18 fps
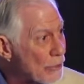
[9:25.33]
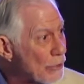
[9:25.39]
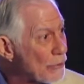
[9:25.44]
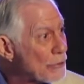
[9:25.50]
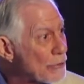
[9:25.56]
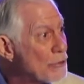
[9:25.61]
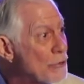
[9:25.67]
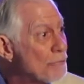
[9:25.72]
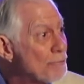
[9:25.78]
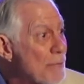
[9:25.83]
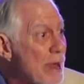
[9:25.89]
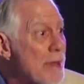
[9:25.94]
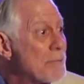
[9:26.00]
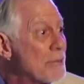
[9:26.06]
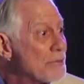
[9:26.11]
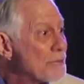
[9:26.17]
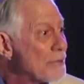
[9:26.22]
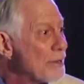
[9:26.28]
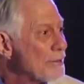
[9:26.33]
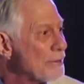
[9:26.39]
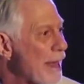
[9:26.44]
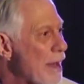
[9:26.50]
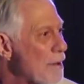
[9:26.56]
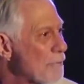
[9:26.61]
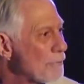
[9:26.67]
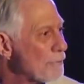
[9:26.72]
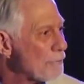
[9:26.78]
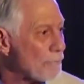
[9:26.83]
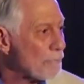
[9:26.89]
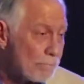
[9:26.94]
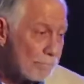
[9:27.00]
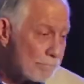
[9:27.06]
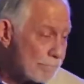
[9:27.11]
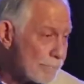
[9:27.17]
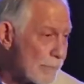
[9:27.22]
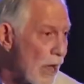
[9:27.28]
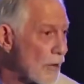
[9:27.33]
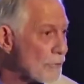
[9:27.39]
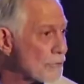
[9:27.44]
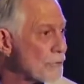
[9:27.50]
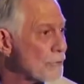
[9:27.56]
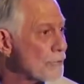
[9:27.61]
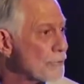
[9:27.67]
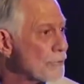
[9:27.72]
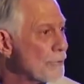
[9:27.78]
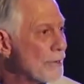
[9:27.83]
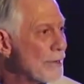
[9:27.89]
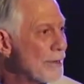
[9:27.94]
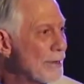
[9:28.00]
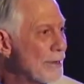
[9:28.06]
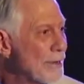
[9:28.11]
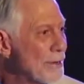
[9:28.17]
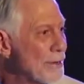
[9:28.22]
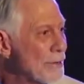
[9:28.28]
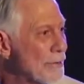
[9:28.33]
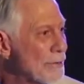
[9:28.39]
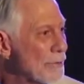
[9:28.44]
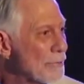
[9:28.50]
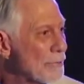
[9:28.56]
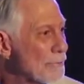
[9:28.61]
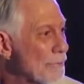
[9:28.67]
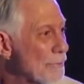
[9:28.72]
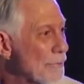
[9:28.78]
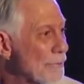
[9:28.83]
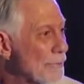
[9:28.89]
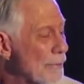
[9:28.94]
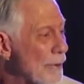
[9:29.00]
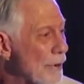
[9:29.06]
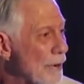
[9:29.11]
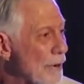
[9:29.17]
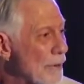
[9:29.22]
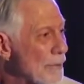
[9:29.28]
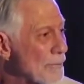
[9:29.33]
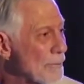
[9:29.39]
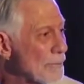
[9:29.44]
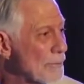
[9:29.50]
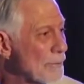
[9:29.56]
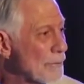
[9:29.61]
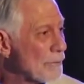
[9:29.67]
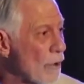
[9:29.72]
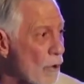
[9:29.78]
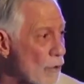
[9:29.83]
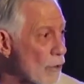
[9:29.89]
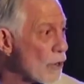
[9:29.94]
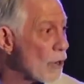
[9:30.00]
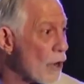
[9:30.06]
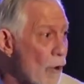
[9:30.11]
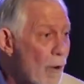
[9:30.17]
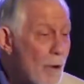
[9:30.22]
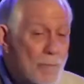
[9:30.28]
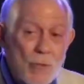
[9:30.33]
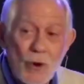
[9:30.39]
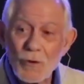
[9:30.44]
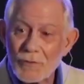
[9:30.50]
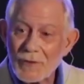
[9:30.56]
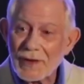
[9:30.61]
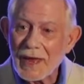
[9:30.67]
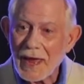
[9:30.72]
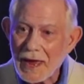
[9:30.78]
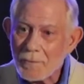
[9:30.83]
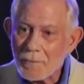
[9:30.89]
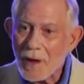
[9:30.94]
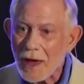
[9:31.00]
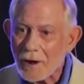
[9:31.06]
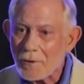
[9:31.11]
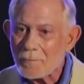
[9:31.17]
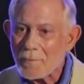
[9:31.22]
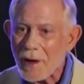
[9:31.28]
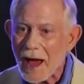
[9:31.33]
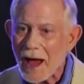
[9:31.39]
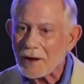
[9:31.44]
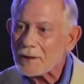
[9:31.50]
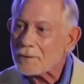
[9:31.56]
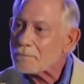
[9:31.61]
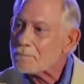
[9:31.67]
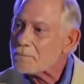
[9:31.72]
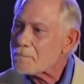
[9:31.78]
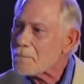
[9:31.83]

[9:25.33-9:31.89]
know, and you've maybe seen that not too long ago, a movie came out about it.